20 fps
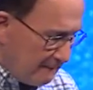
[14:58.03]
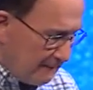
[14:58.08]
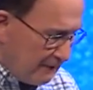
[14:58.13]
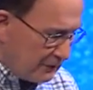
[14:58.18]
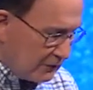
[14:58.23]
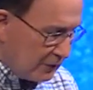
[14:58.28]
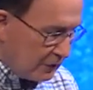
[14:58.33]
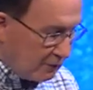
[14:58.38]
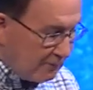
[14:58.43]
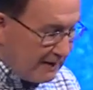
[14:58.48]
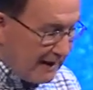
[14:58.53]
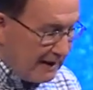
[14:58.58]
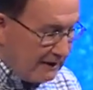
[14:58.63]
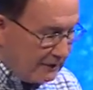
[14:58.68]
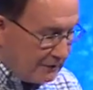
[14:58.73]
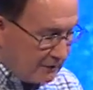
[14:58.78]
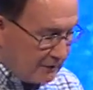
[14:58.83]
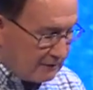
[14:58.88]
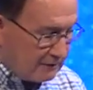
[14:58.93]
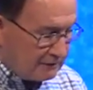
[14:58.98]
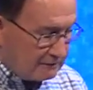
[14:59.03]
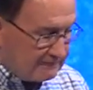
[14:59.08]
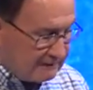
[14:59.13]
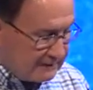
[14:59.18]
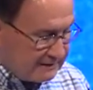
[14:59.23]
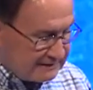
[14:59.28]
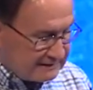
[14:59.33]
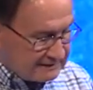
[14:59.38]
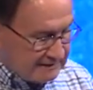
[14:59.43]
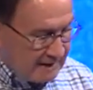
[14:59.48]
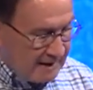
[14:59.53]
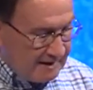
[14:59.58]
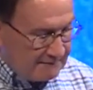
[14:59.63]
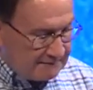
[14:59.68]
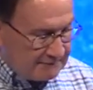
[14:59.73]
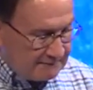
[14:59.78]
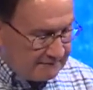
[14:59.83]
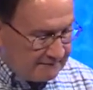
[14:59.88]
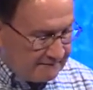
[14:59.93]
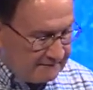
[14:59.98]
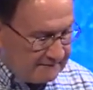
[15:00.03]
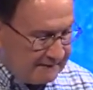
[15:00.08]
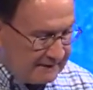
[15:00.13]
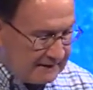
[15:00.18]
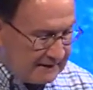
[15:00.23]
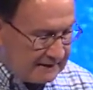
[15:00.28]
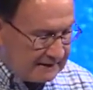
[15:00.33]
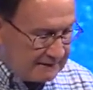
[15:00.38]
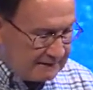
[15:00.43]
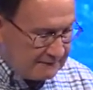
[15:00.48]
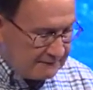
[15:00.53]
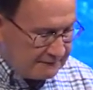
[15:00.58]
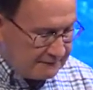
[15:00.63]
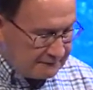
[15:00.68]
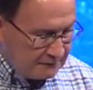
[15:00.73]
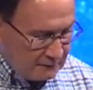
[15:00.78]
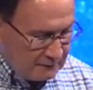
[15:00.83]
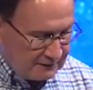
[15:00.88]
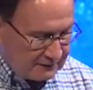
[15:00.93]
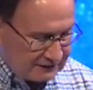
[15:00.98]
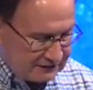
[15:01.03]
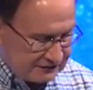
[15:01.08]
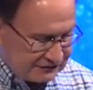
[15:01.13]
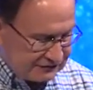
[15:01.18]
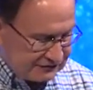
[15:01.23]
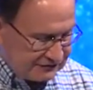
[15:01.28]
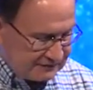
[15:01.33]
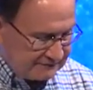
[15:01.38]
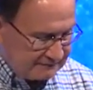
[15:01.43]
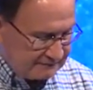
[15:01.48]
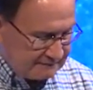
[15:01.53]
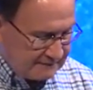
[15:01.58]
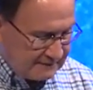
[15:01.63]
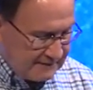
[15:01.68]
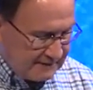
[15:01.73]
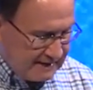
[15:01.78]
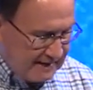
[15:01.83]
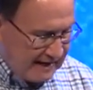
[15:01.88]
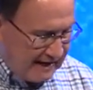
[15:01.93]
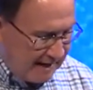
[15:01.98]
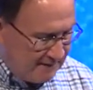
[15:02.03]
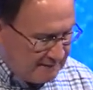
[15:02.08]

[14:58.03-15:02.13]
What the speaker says: Little by little, it stopped feeling foolish. I